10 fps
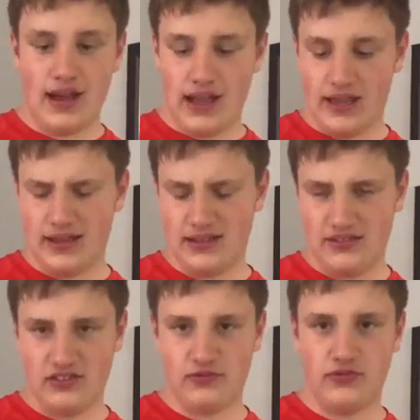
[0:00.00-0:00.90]
I
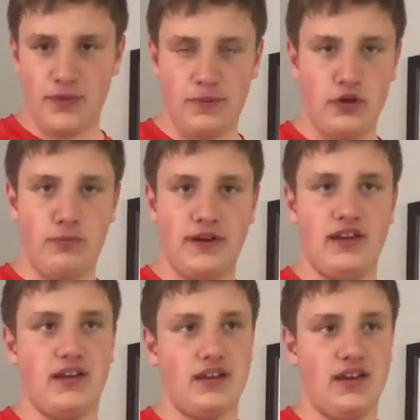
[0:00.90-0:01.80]
you just flip it open
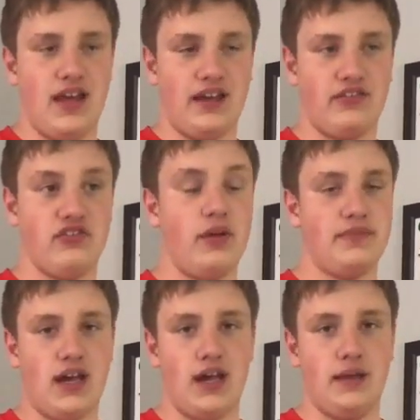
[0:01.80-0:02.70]
and it connects
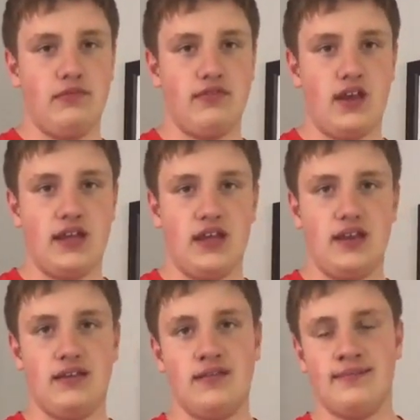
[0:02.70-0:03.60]
sometimes, and
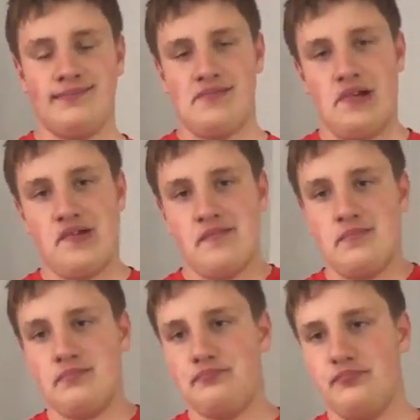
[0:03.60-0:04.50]
then
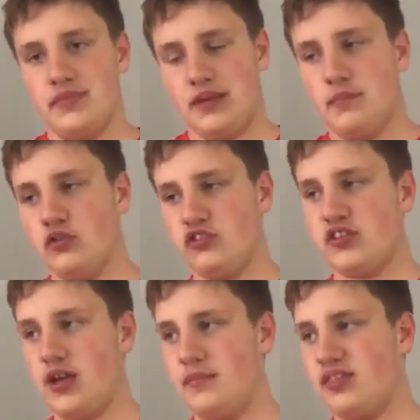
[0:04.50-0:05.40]
like most
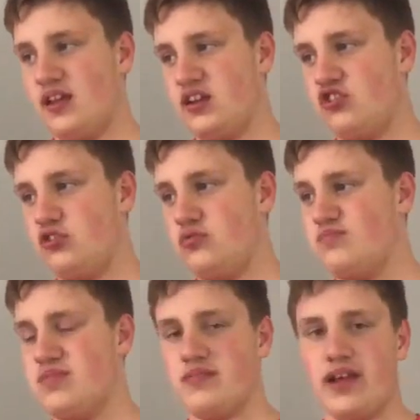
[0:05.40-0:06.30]
of the time it's not an
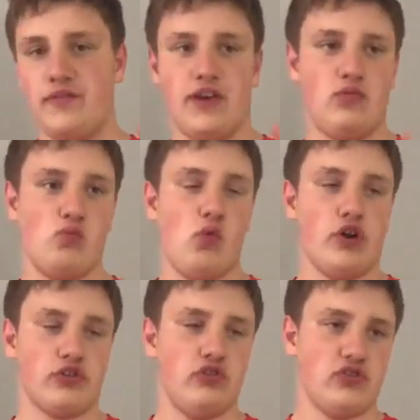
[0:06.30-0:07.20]
issue. I've had
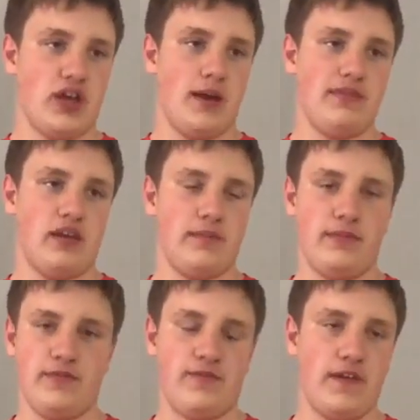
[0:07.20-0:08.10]
one or two times out of
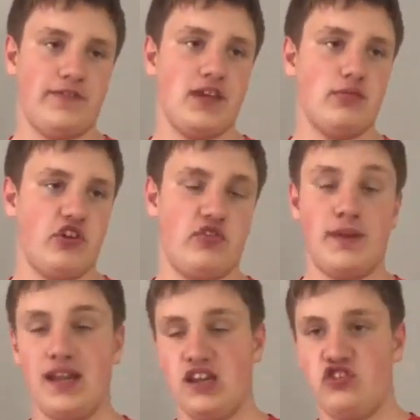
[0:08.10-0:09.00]
maybe 50 where it's
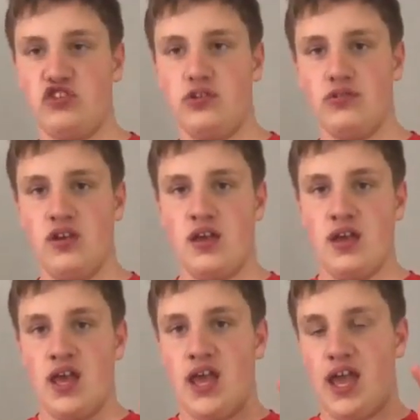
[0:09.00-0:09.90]
been an issue.
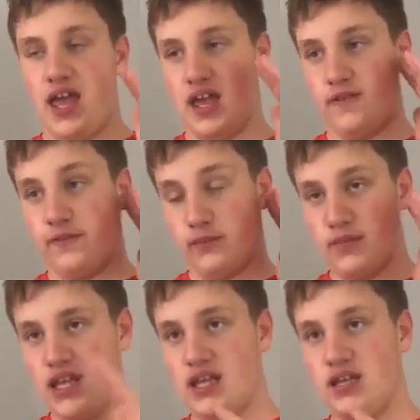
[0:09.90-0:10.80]
And for
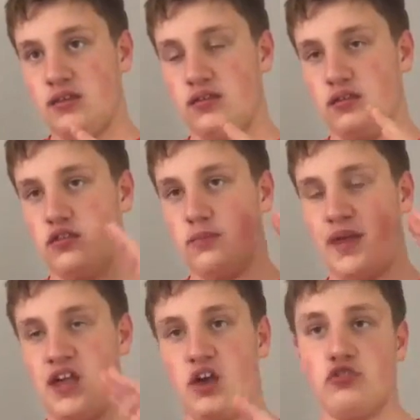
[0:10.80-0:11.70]
me to
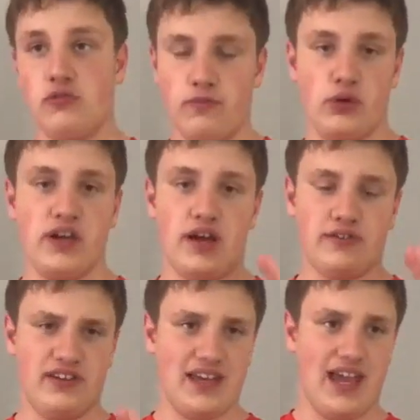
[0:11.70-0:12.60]
pay
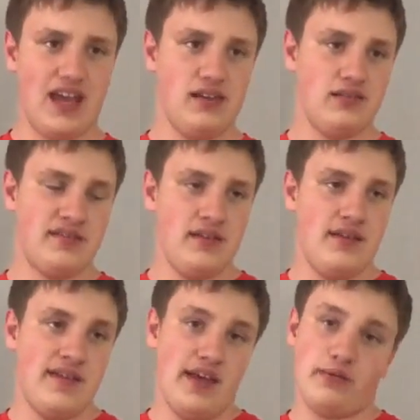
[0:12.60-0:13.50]
$140 again,
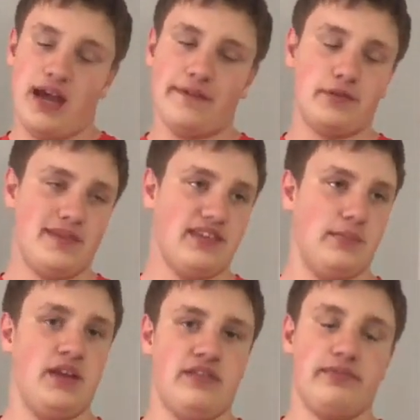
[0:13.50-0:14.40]
it would have to be
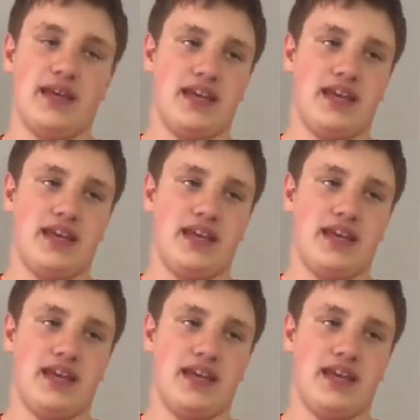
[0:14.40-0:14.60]
seamless.